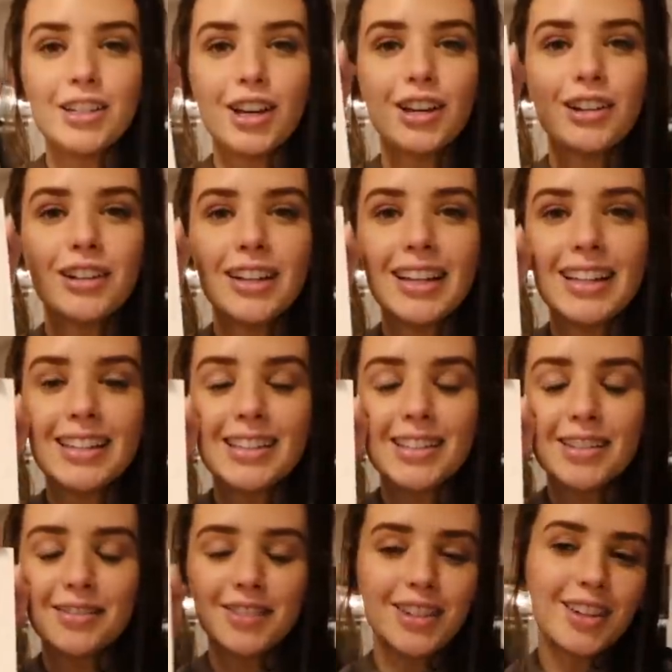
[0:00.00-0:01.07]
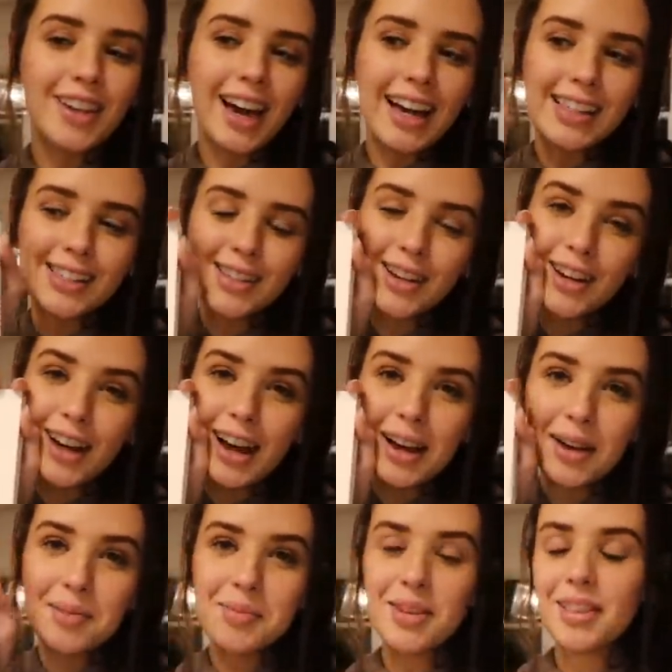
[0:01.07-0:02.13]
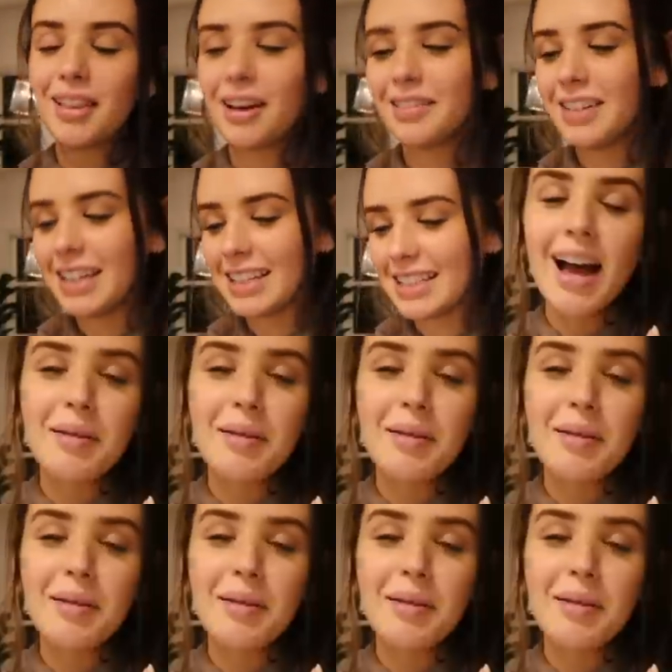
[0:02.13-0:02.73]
journal is for you guys, so I hope you love it.